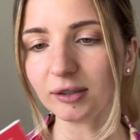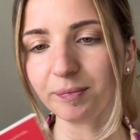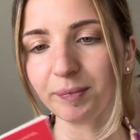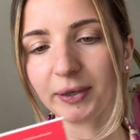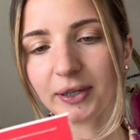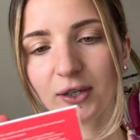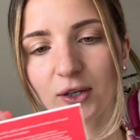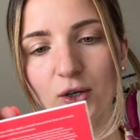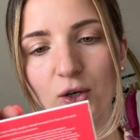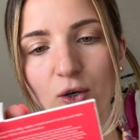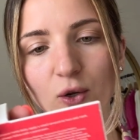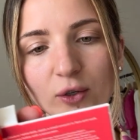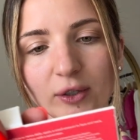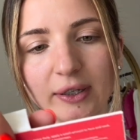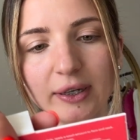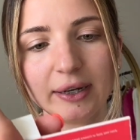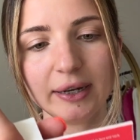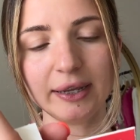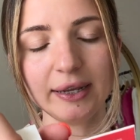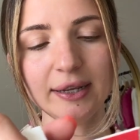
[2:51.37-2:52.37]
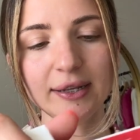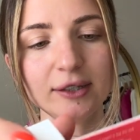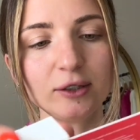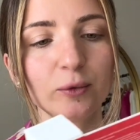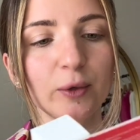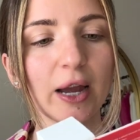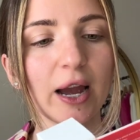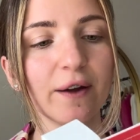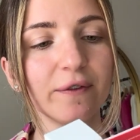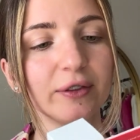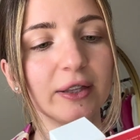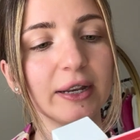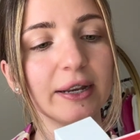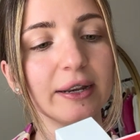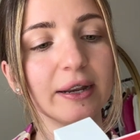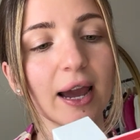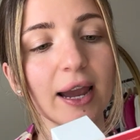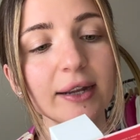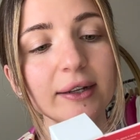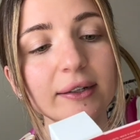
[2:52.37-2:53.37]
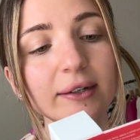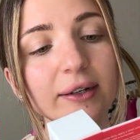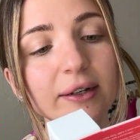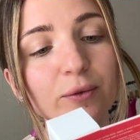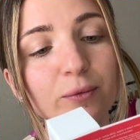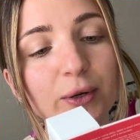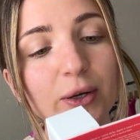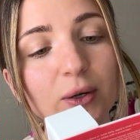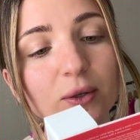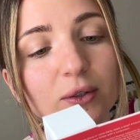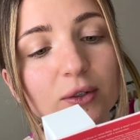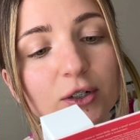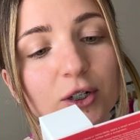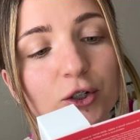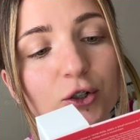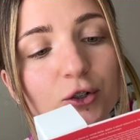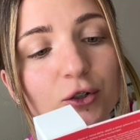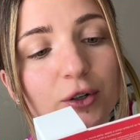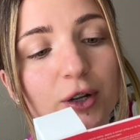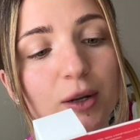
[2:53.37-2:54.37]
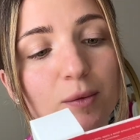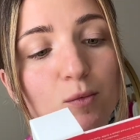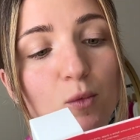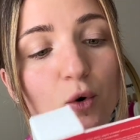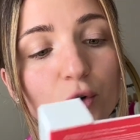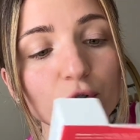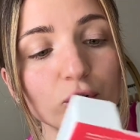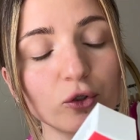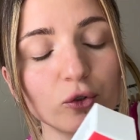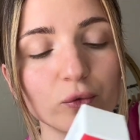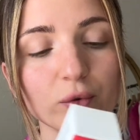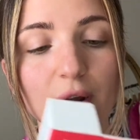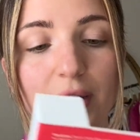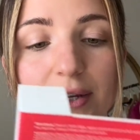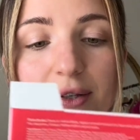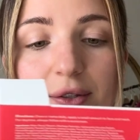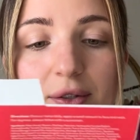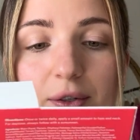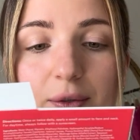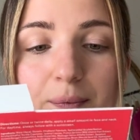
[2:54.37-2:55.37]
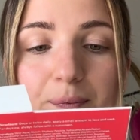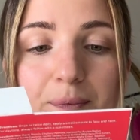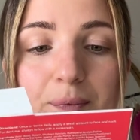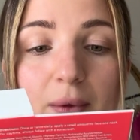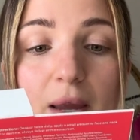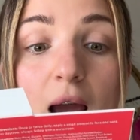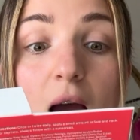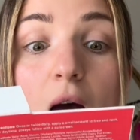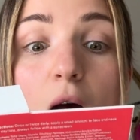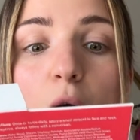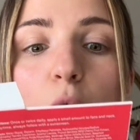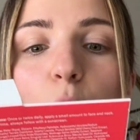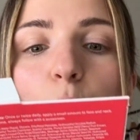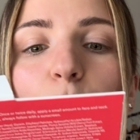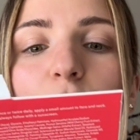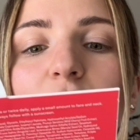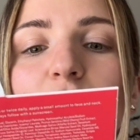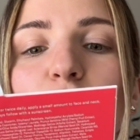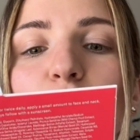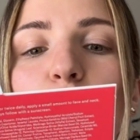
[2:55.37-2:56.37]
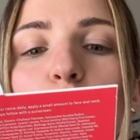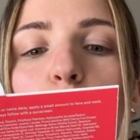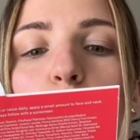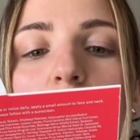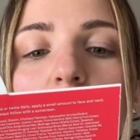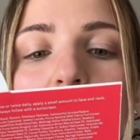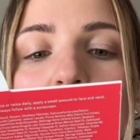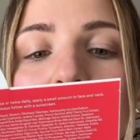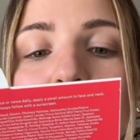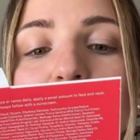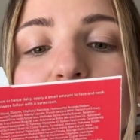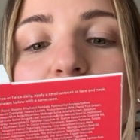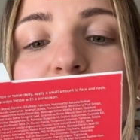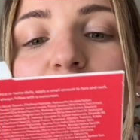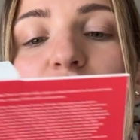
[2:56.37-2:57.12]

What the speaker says: but not least, we have the Nightly Reconditioning Moisturizer with wild